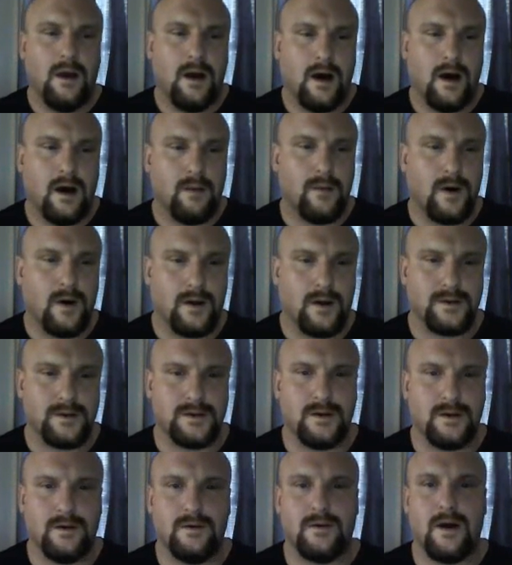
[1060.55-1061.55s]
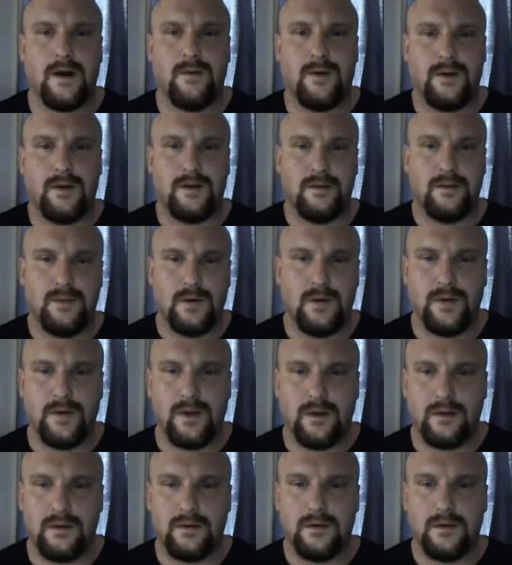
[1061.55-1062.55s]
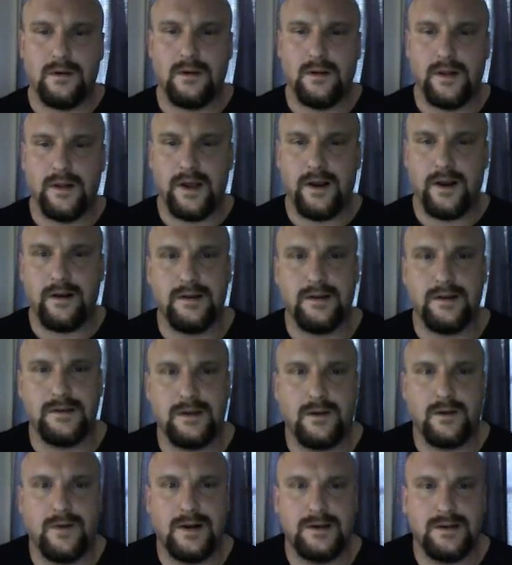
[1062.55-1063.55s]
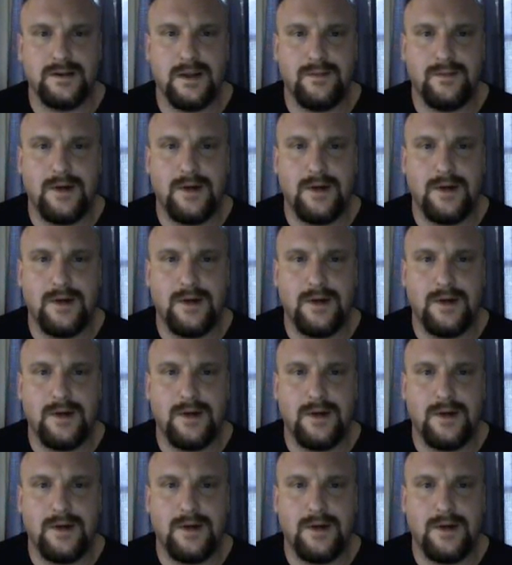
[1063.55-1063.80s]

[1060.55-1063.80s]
Also, I wanted to be real clear and sequential